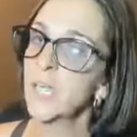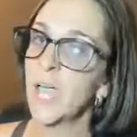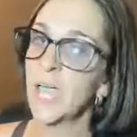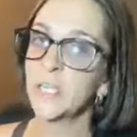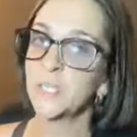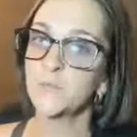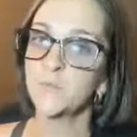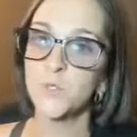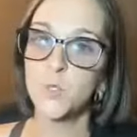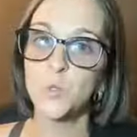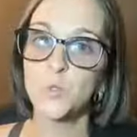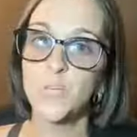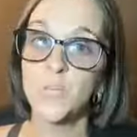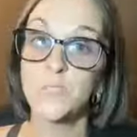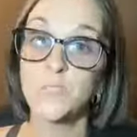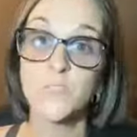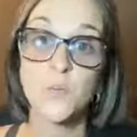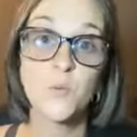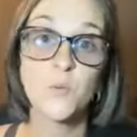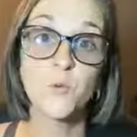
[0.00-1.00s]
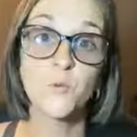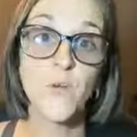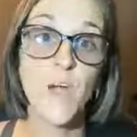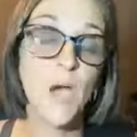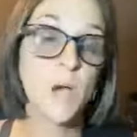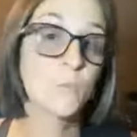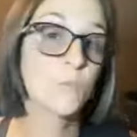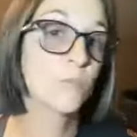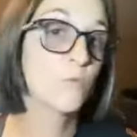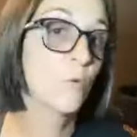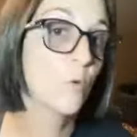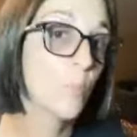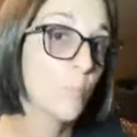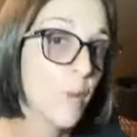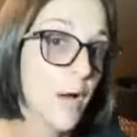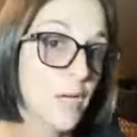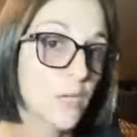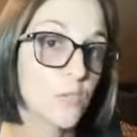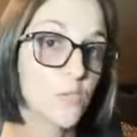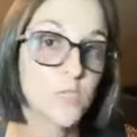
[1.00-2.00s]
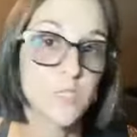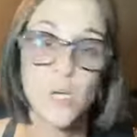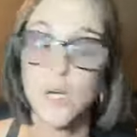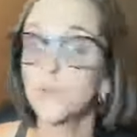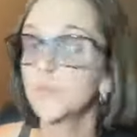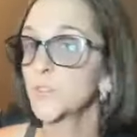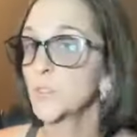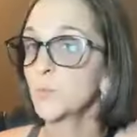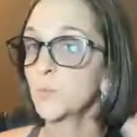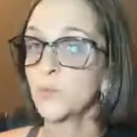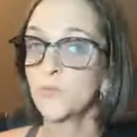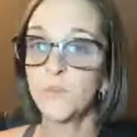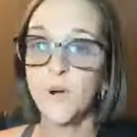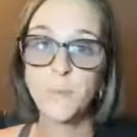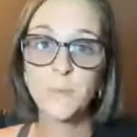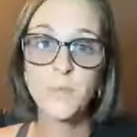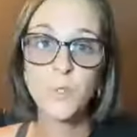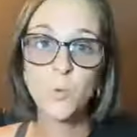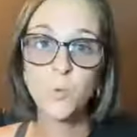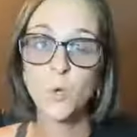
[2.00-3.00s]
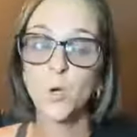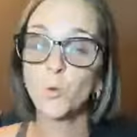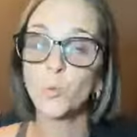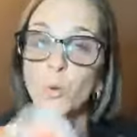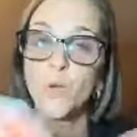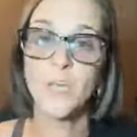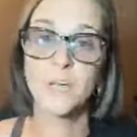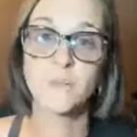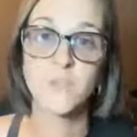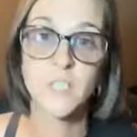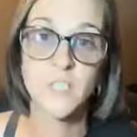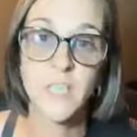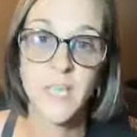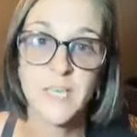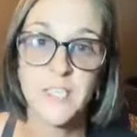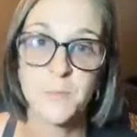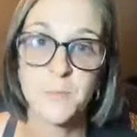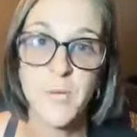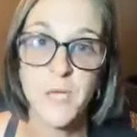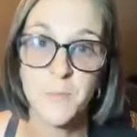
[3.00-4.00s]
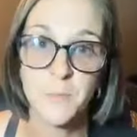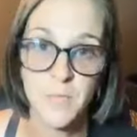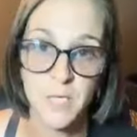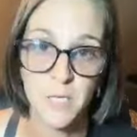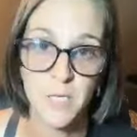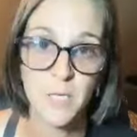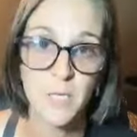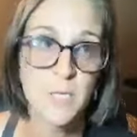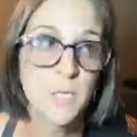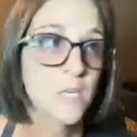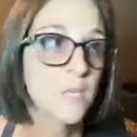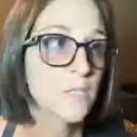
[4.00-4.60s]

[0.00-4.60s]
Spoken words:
And if you need to move out and move on by yourself to move up in the world, whatever the case may be,